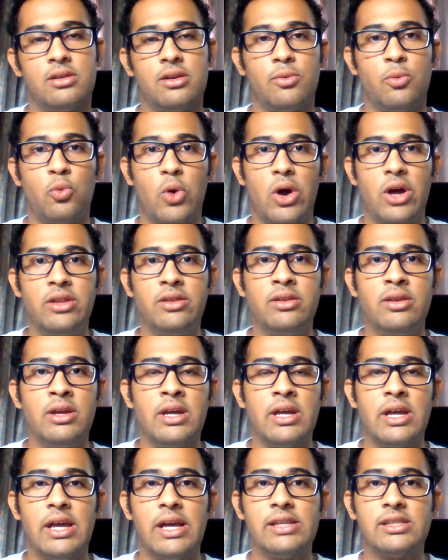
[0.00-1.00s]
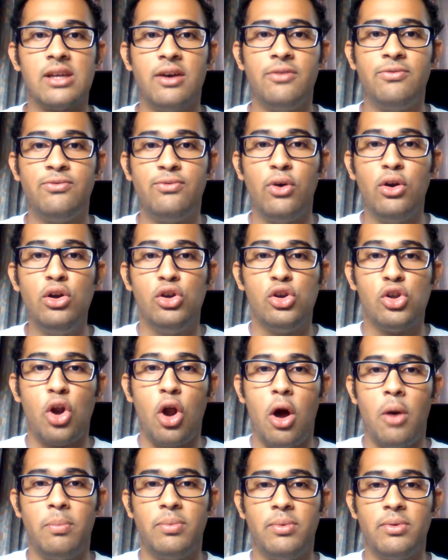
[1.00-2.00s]
One is a full
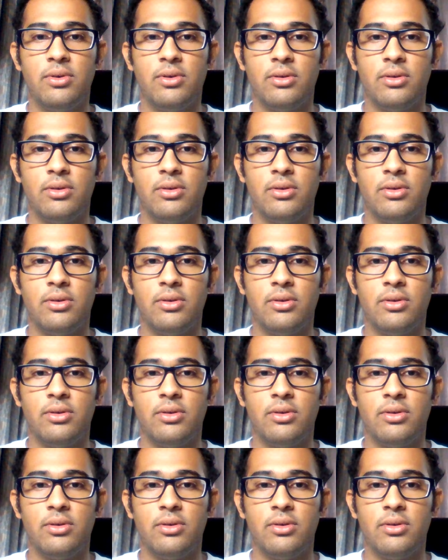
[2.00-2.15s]
drop.